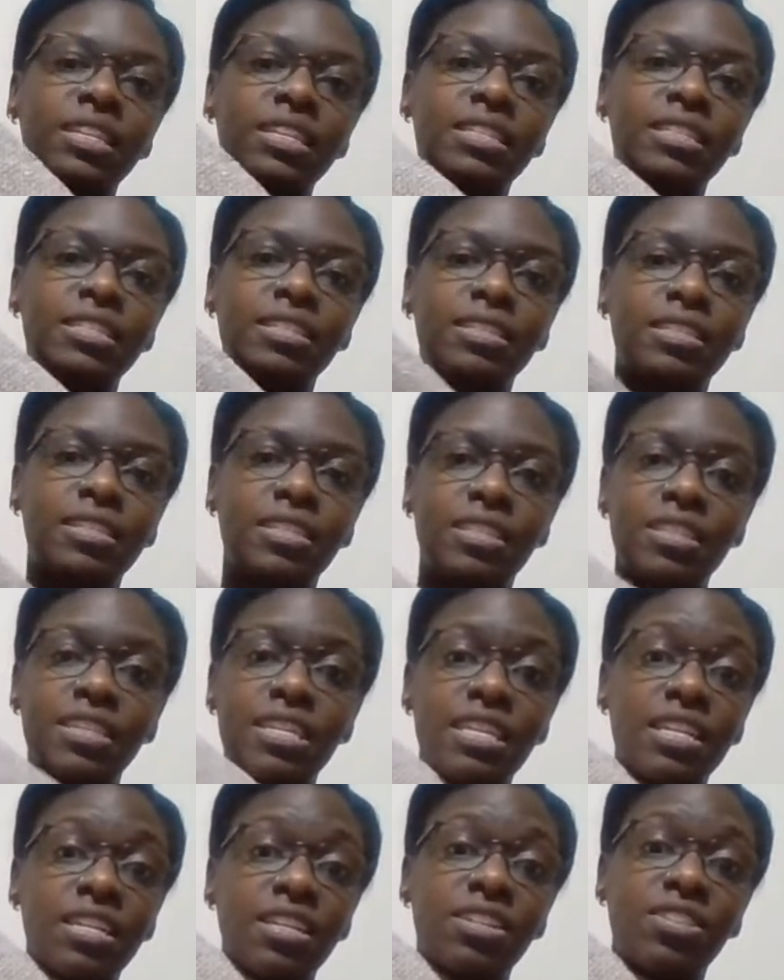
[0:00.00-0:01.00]
this is
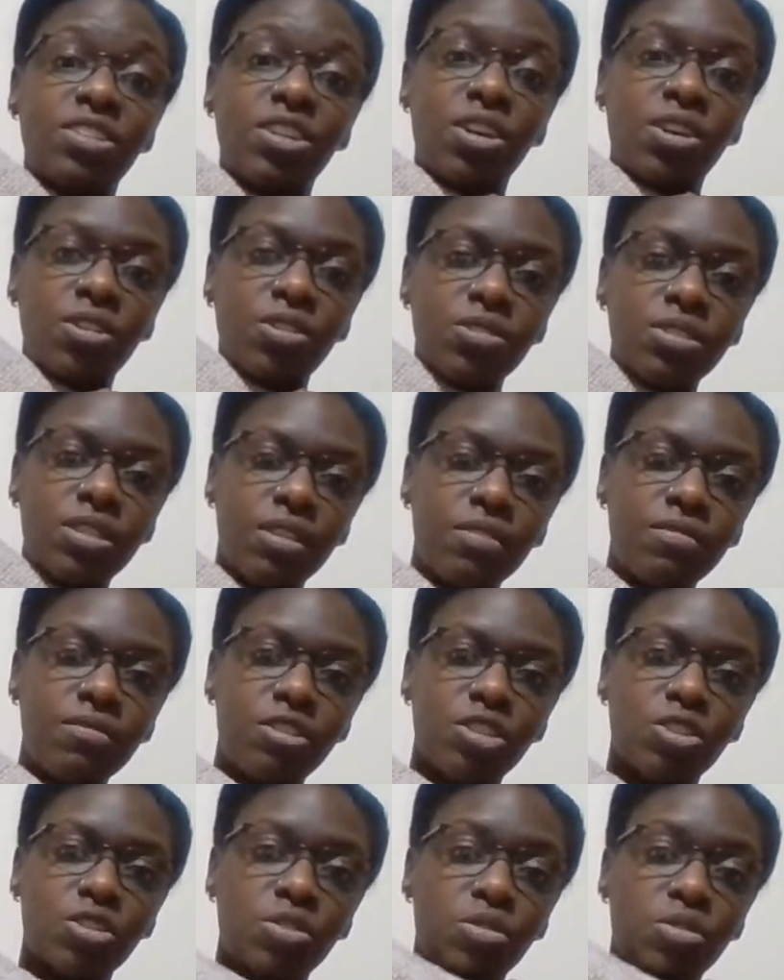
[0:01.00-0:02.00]
the Turtle Dove
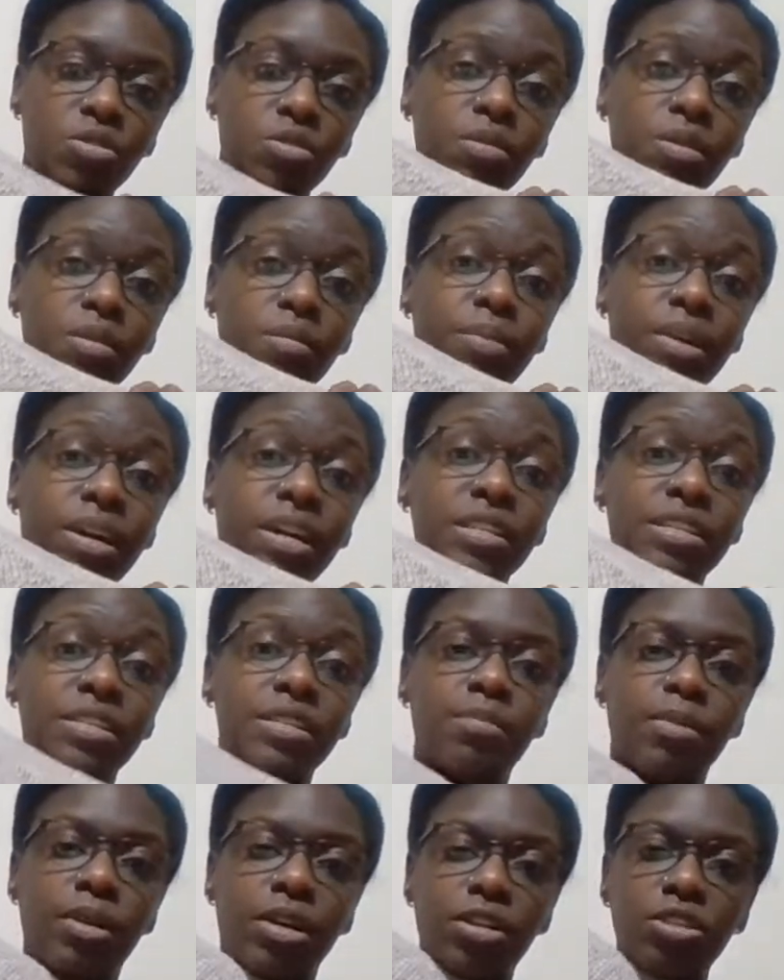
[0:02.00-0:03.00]
II by
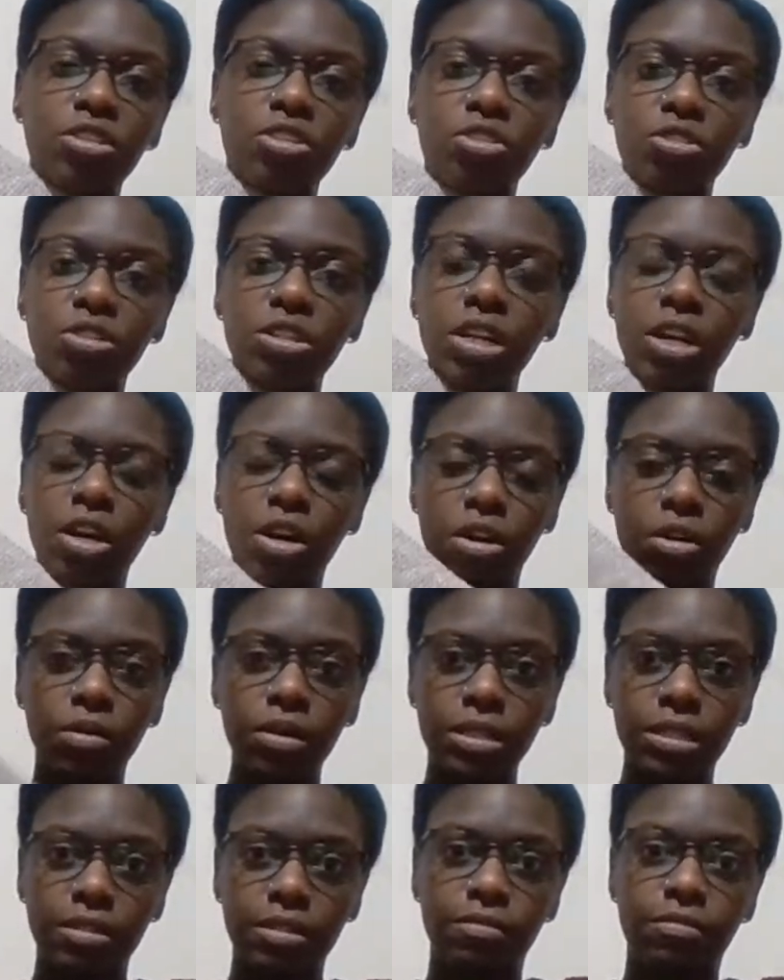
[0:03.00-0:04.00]
Espace Tricot.
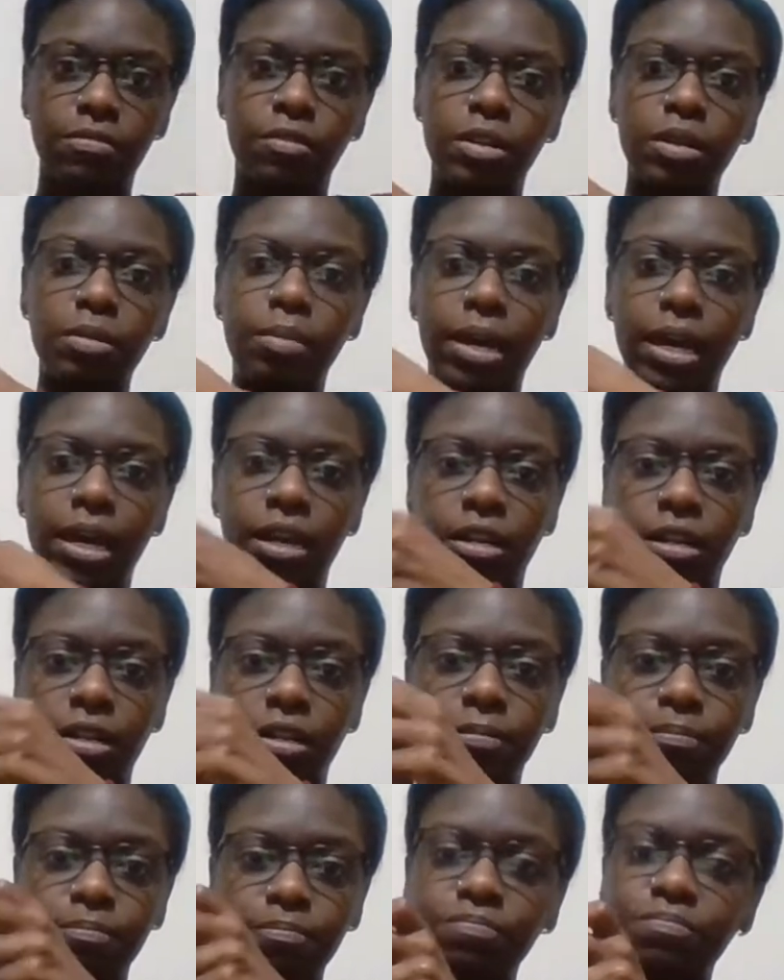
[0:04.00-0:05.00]
It's a free
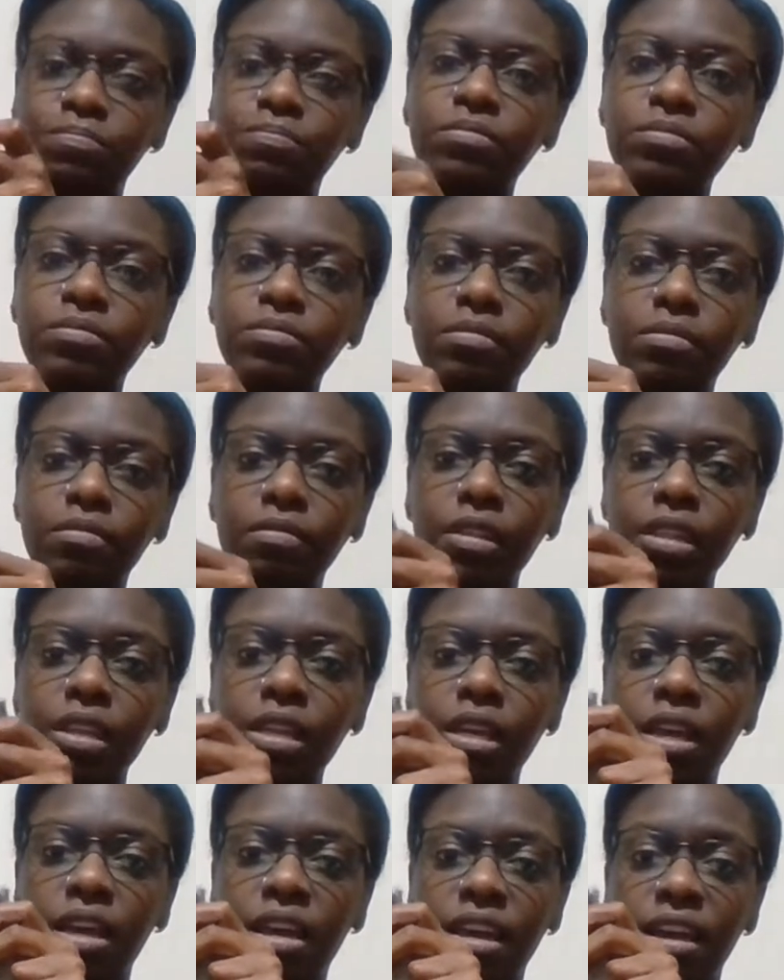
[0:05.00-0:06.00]
pattern,
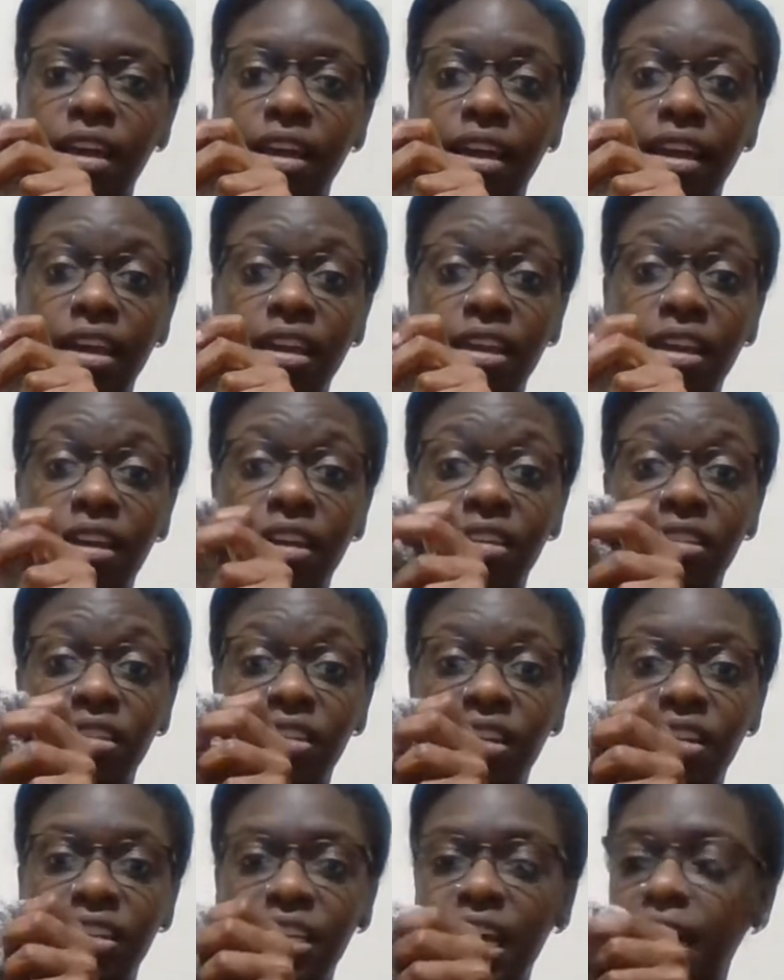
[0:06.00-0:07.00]
and
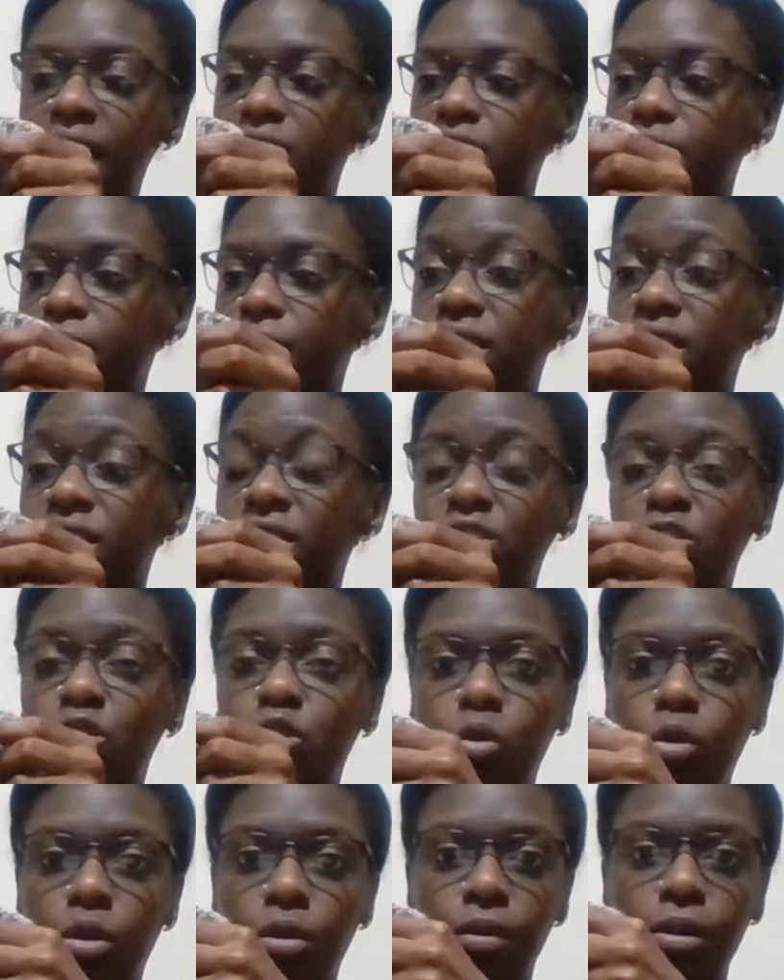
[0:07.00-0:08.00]
yeah, so I did the
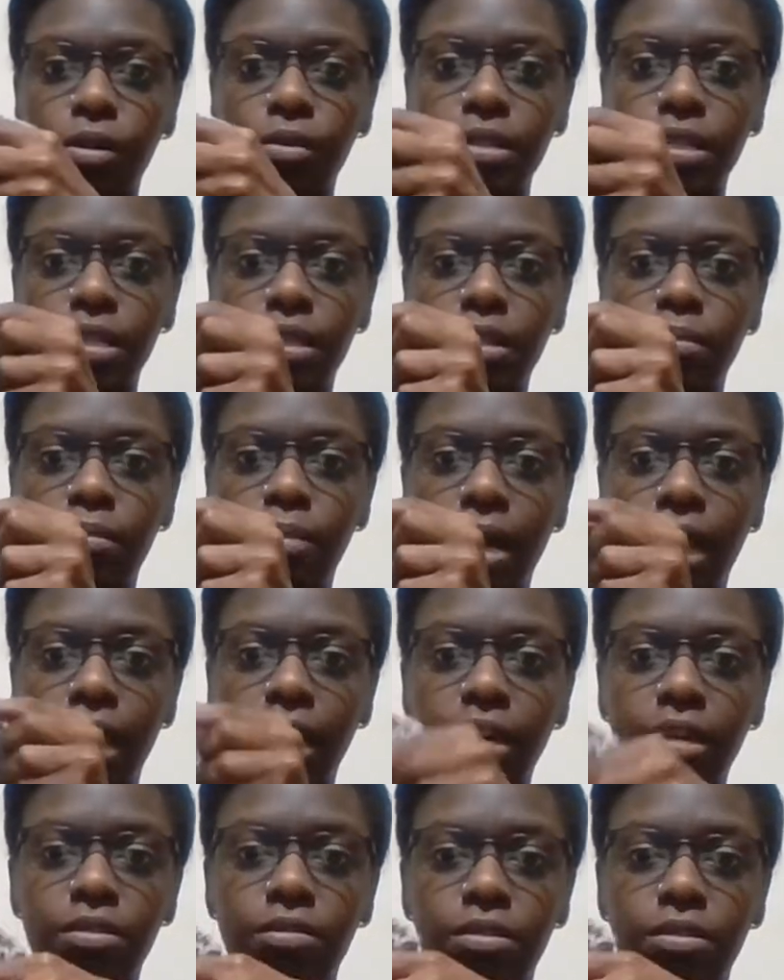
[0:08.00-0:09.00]
short rows in the
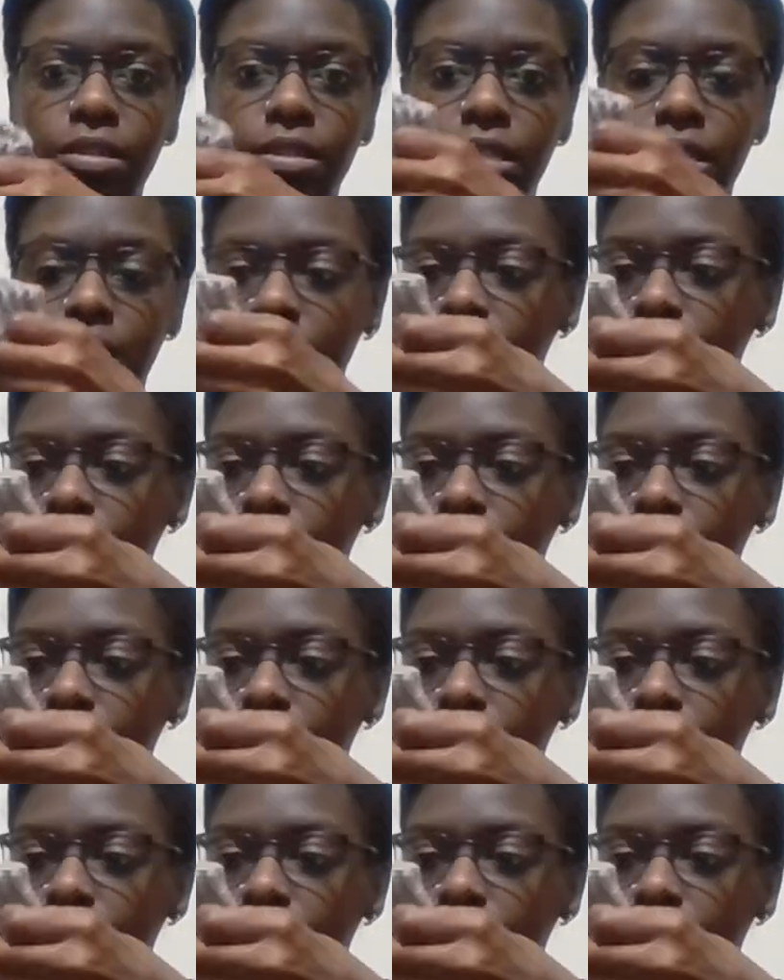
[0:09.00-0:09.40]
back. You can see